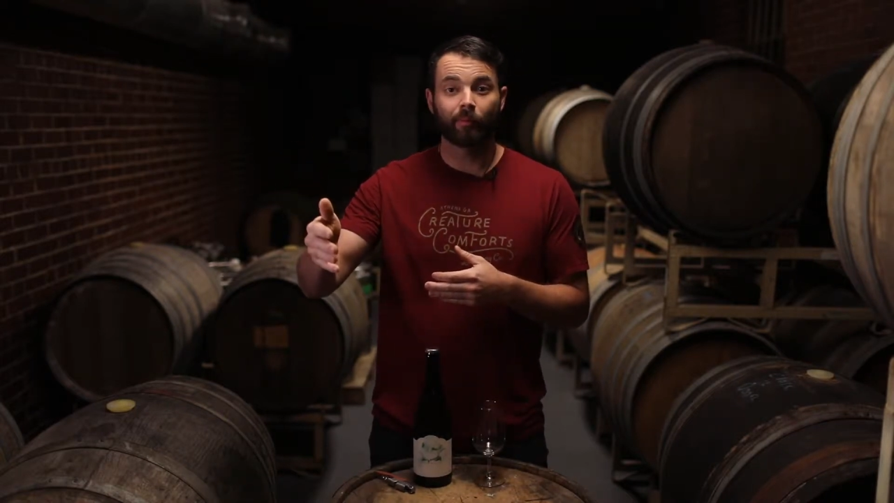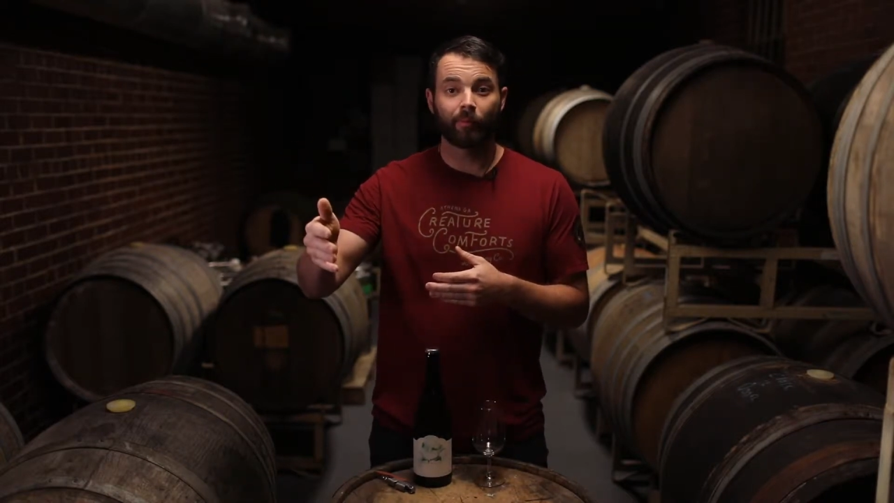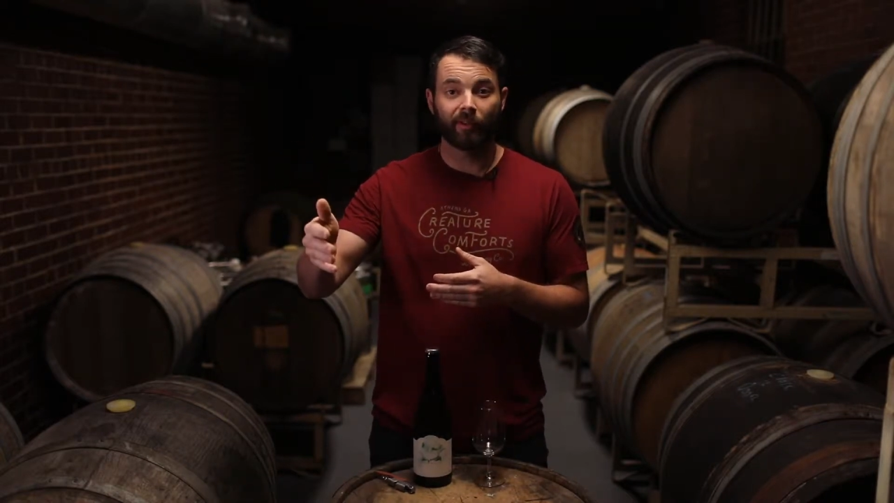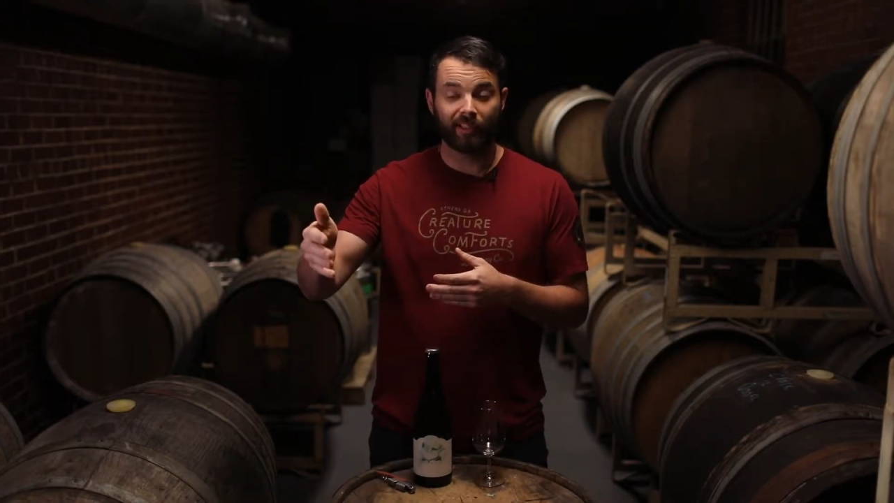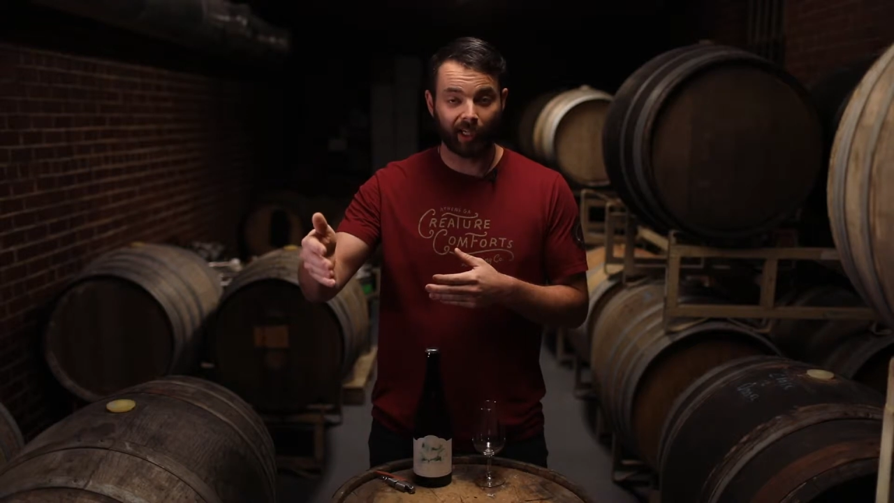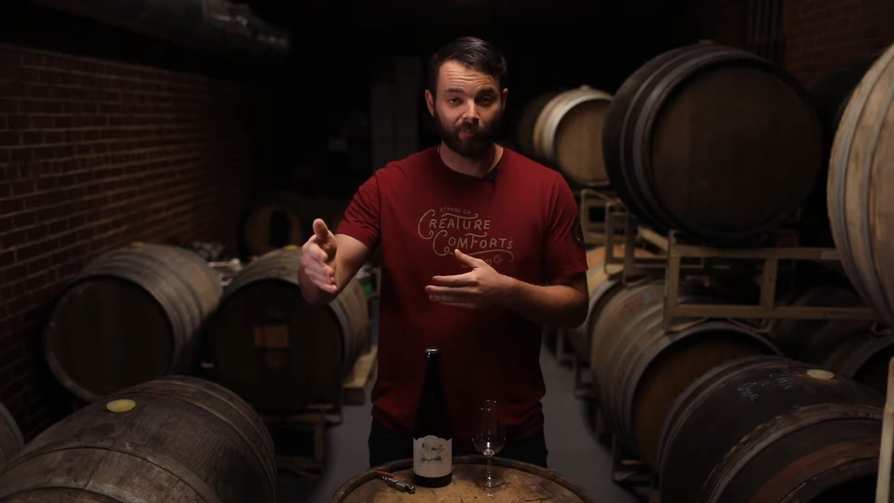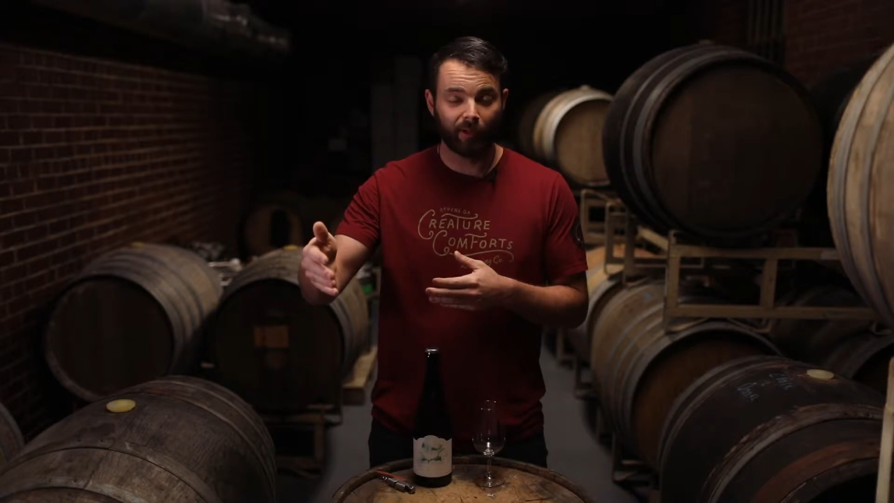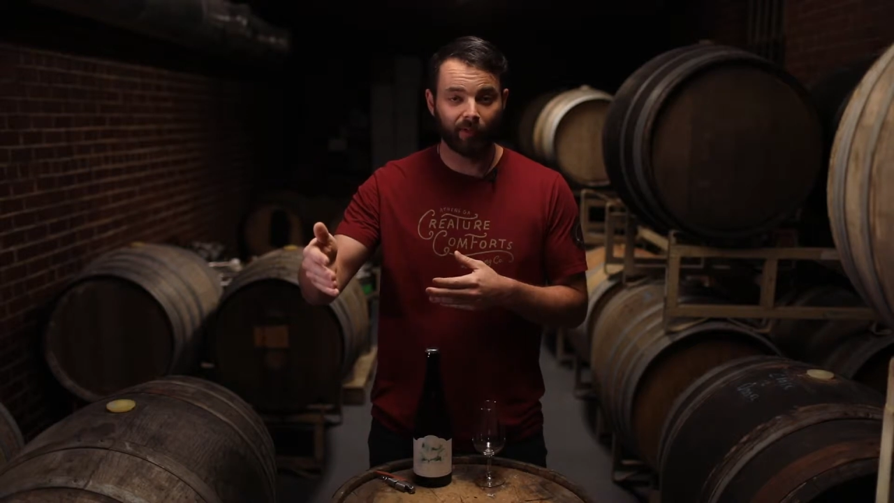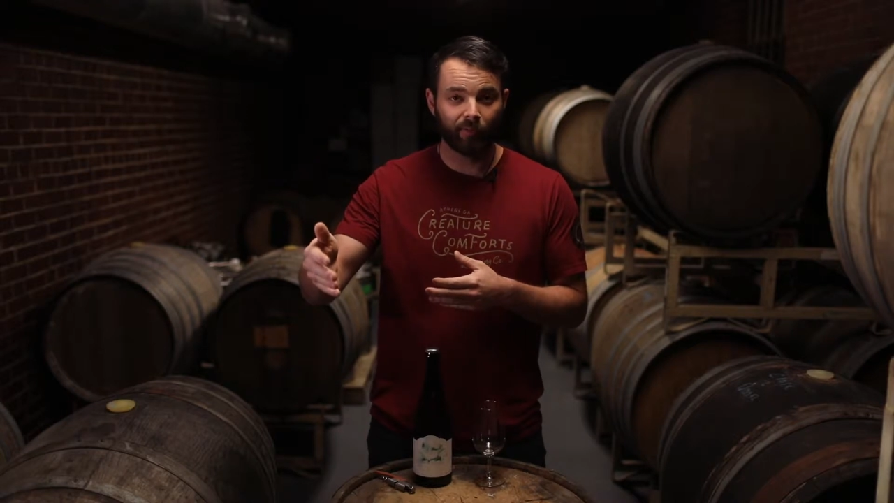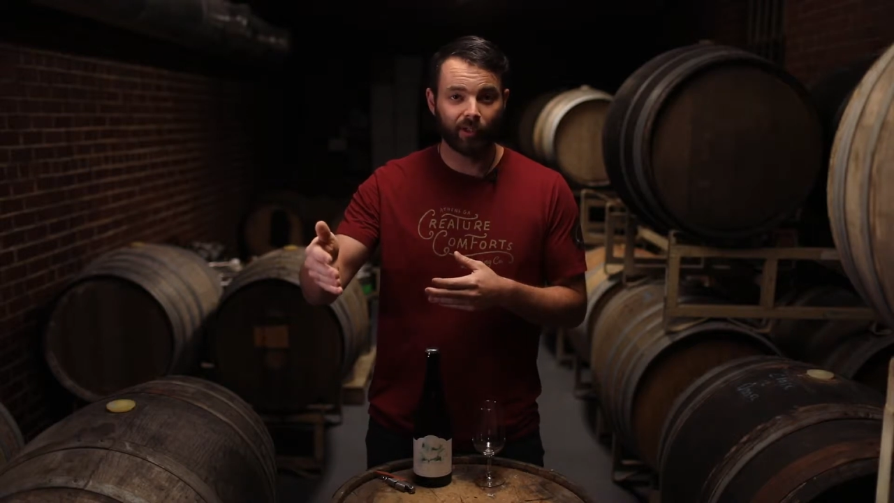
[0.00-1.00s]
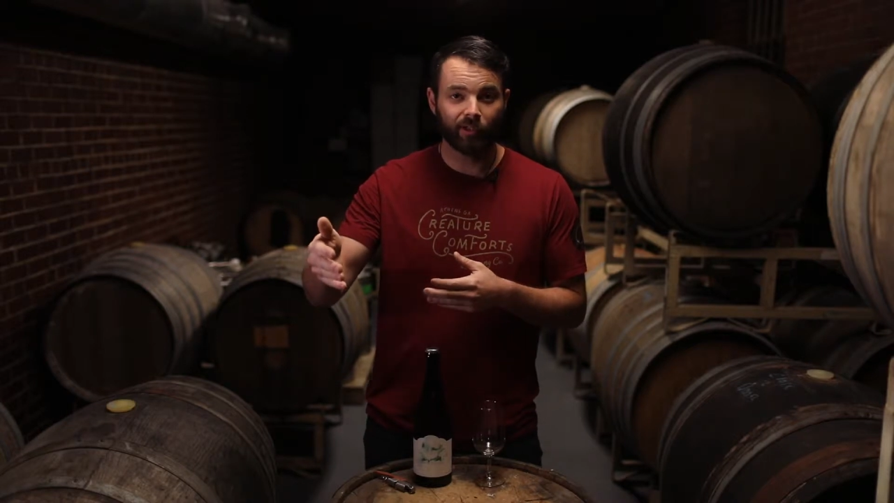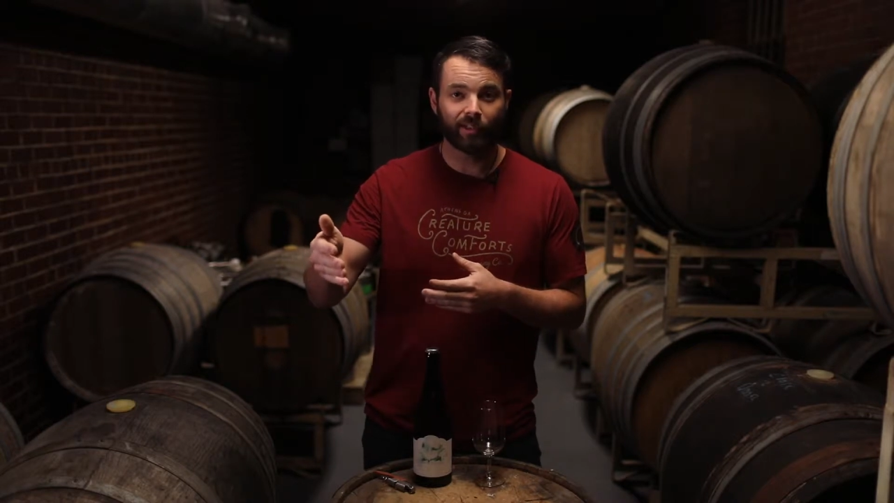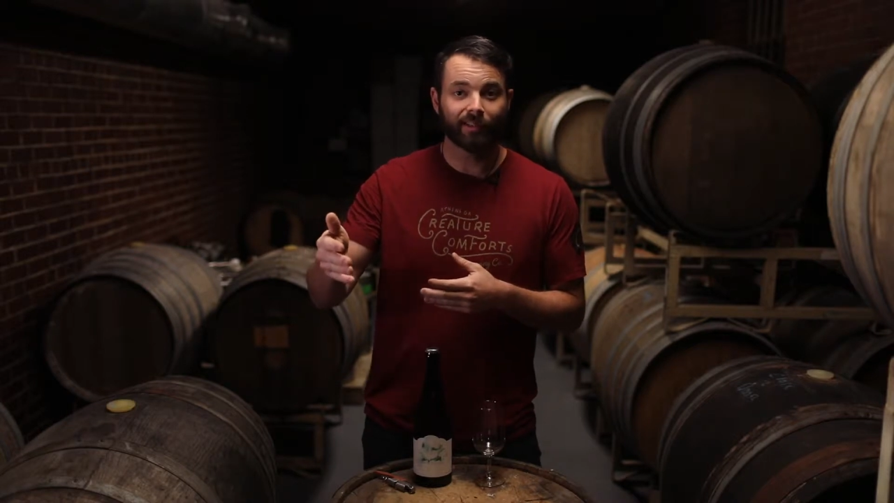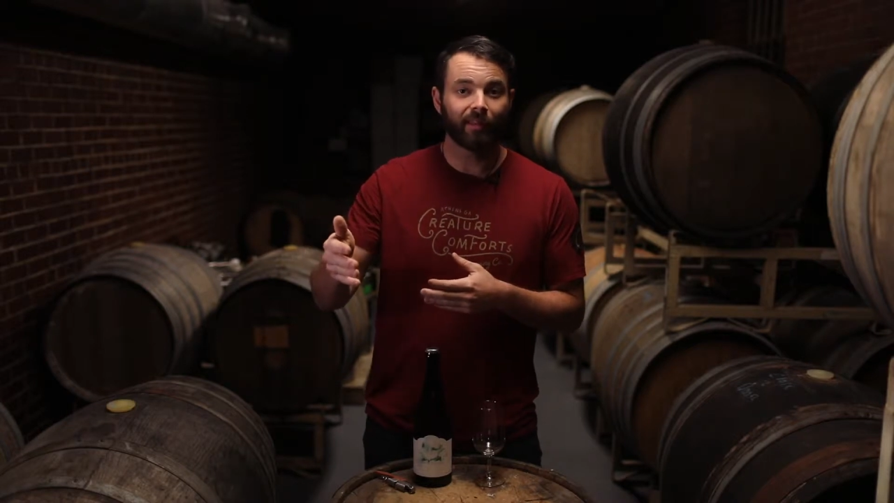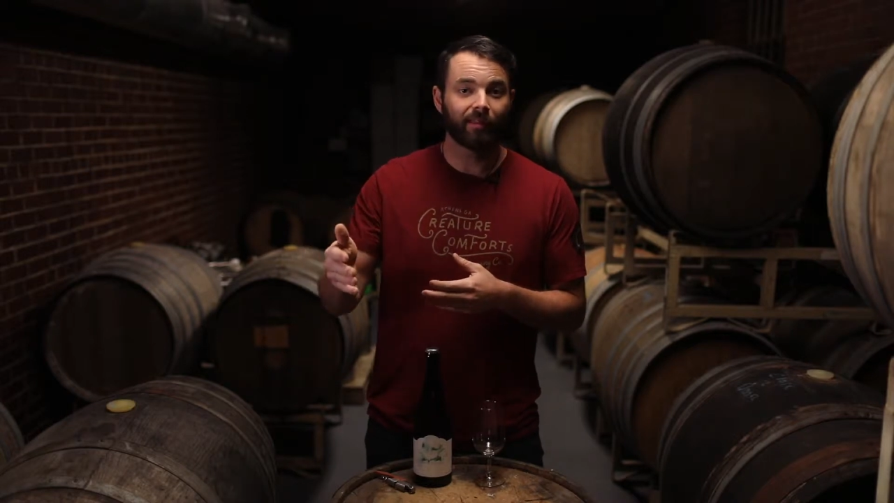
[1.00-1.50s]
the second part, which
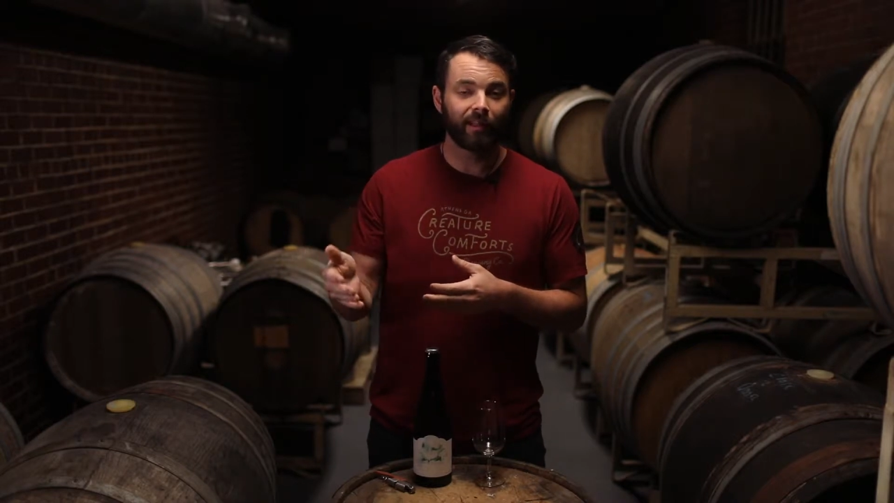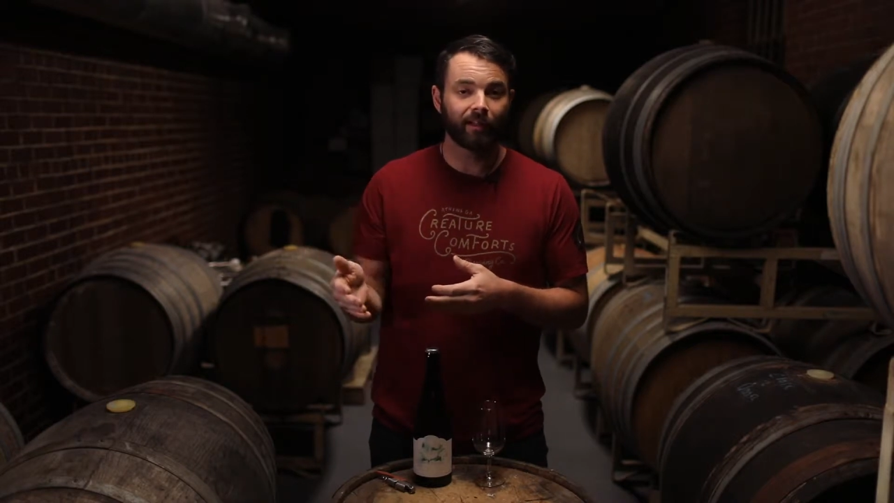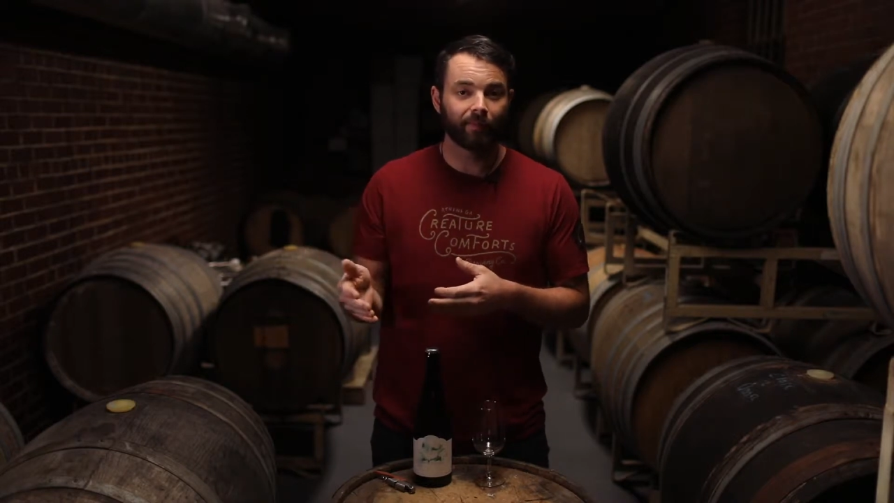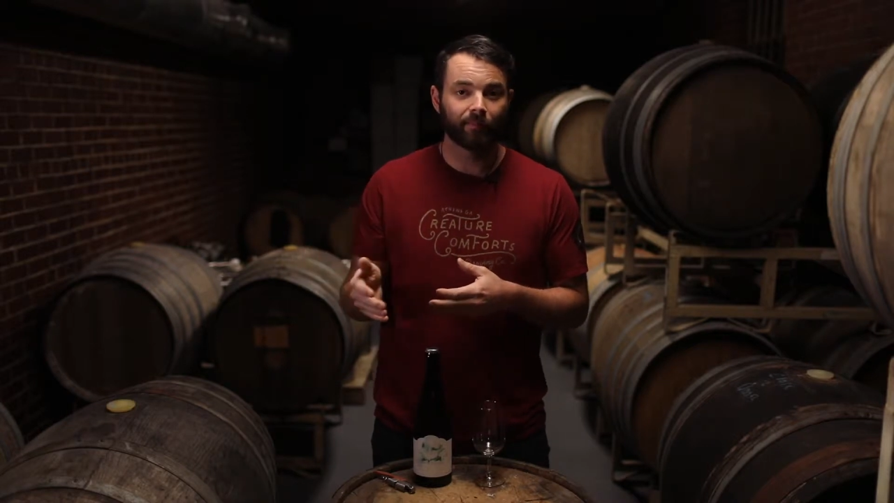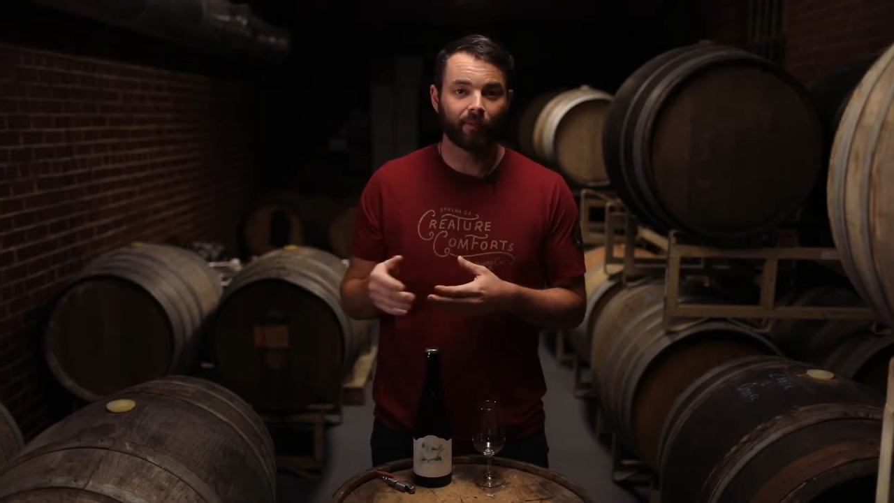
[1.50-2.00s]
is Athena.